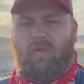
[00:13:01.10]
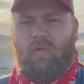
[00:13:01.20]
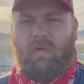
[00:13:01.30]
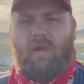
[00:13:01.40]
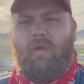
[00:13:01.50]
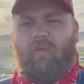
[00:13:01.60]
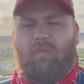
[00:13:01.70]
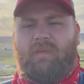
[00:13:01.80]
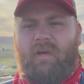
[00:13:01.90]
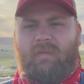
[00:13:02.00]
We made it back
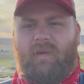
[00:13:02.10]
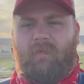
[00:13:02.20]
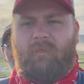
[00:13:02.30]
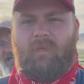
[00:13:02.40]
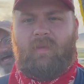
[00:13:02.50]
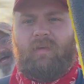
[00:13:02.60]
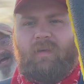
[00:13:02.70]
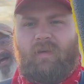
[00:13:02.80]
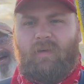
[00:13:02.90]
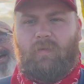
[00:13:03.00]
from Delta.
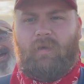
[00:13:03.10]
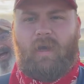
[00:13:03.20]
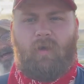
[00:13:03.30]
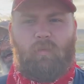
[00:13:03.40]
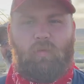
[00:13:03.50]
We got our